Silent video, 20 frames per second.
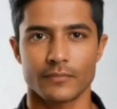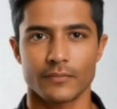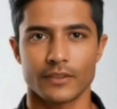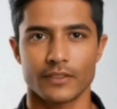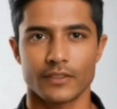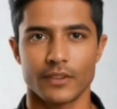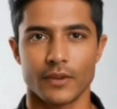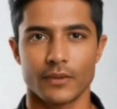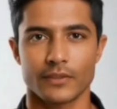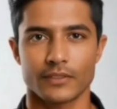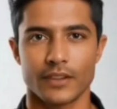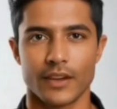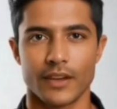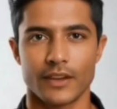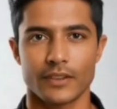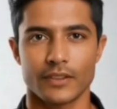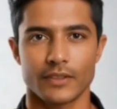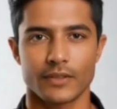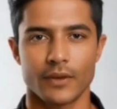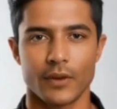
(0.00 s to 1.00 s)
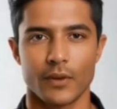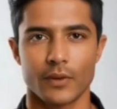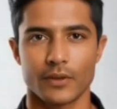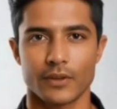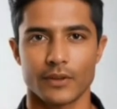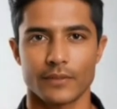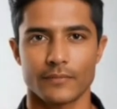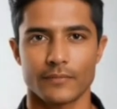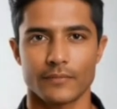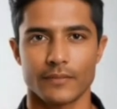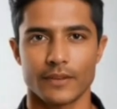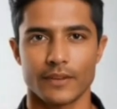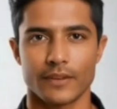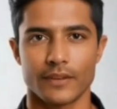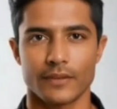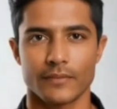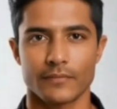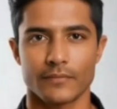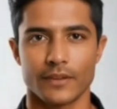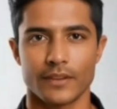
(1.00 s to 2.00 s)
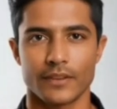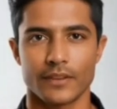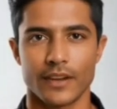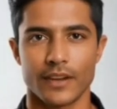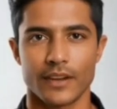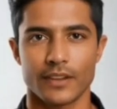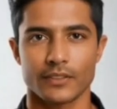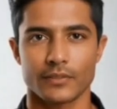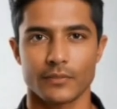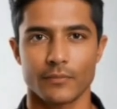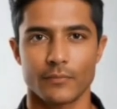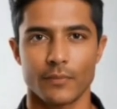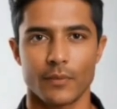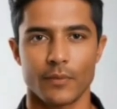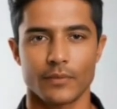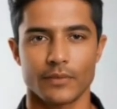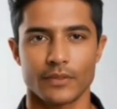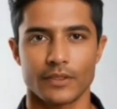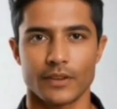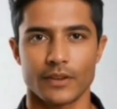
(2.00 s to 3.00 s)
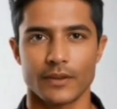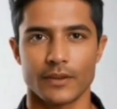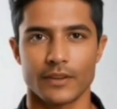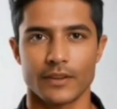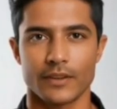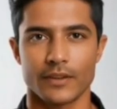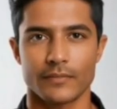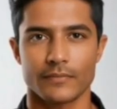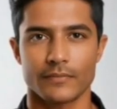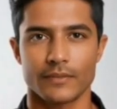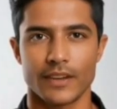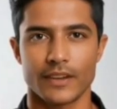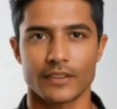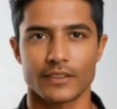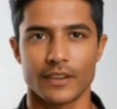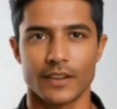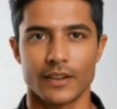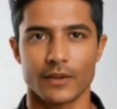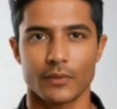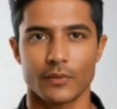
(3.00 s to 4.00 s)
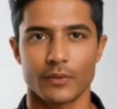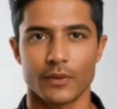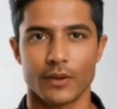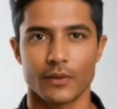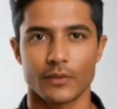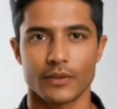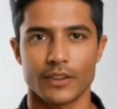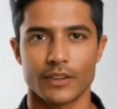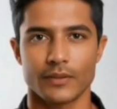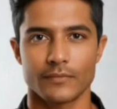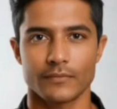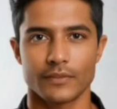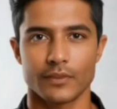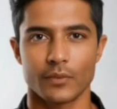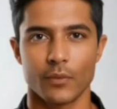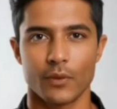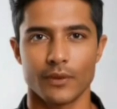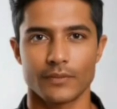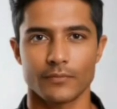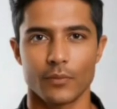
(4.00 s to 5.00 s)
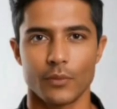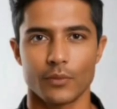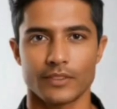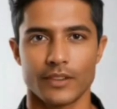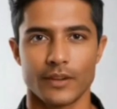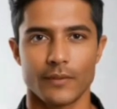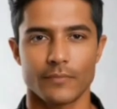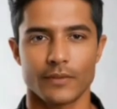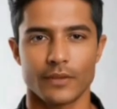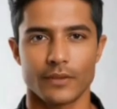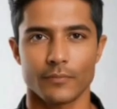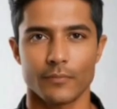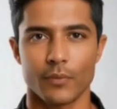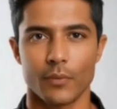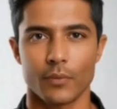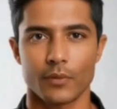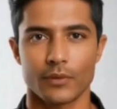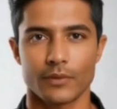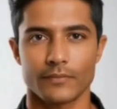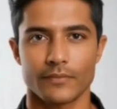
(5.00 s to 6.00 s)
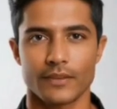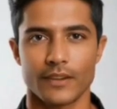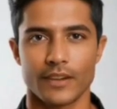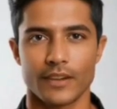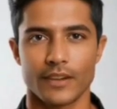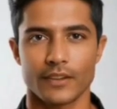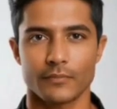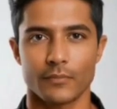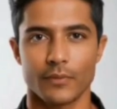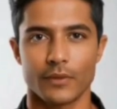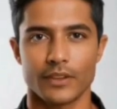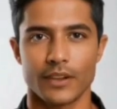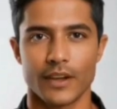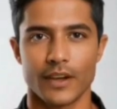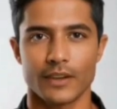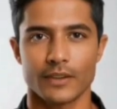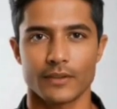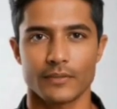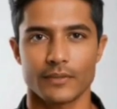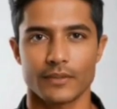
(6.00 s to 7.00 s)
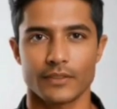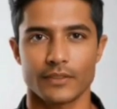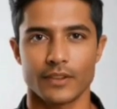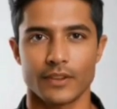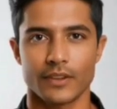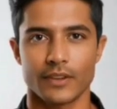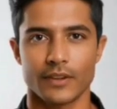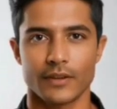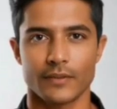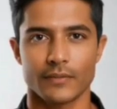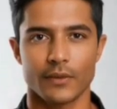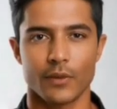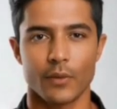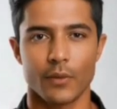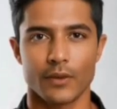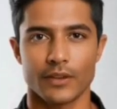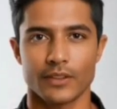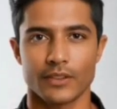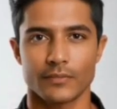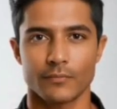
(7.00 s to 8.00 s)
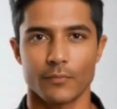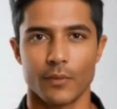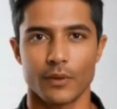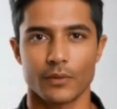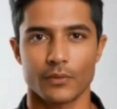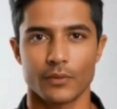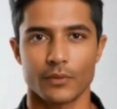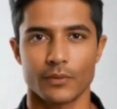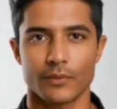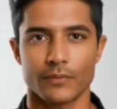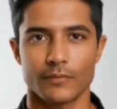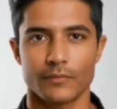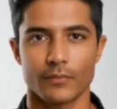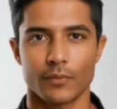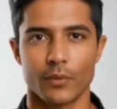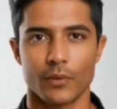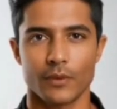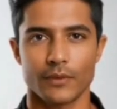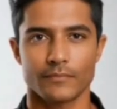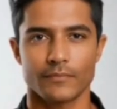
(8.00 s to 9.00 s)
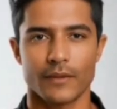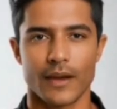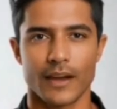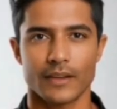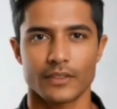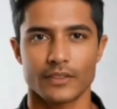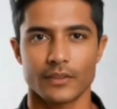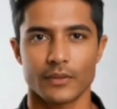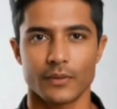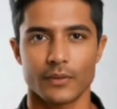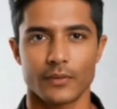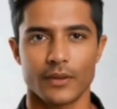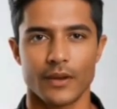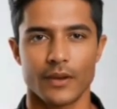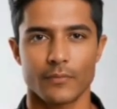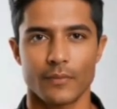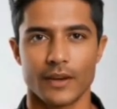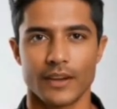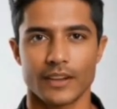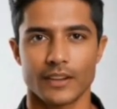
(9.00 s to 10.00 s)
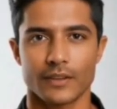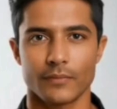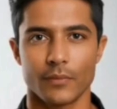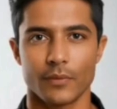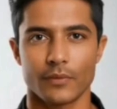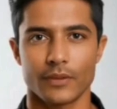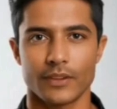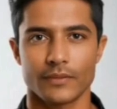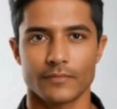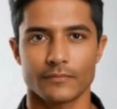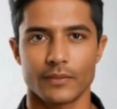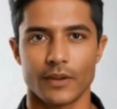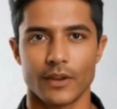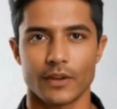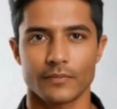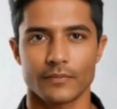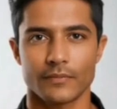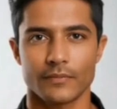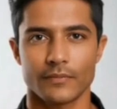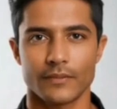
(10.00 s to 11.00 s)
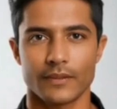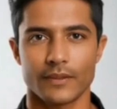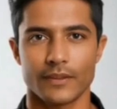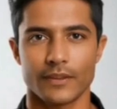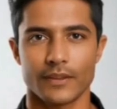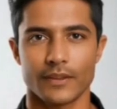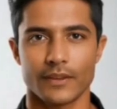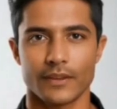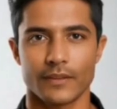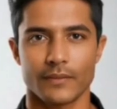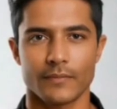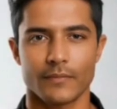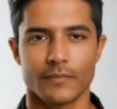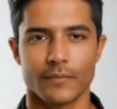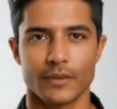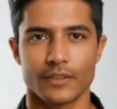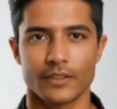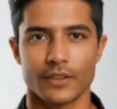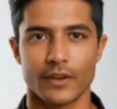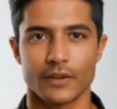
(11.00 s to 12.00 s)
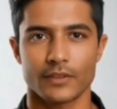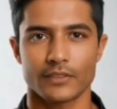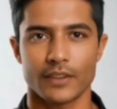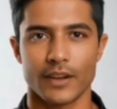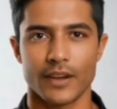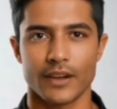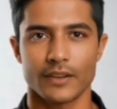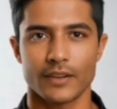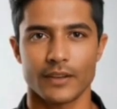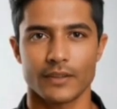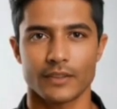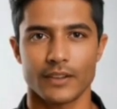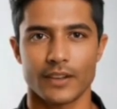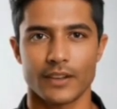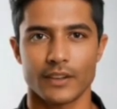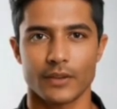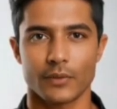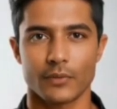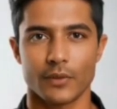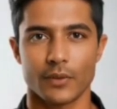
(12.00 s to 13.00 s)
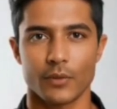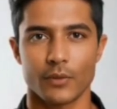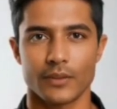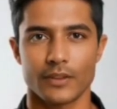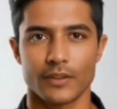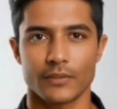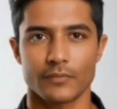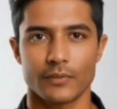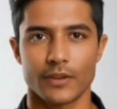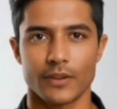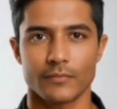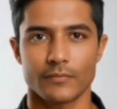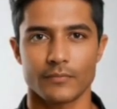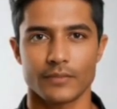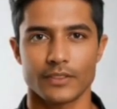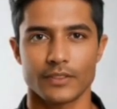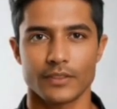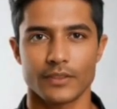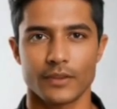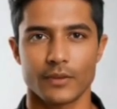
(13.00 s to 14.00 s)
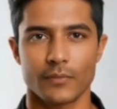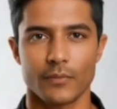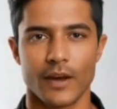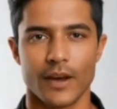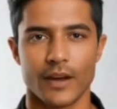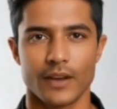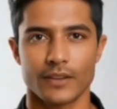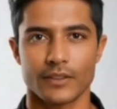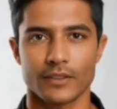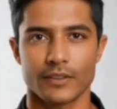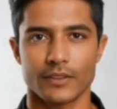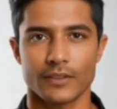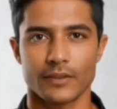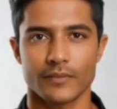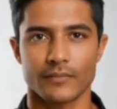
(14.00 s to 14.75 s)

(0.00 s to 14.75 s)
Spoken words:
visit our site and start. Need that extra boost? Get tailored learning, 24/7 support, and expert guidance. Coding smarter, growing faster, and making learning fun. Visit our site and take your coding dreams to new heights.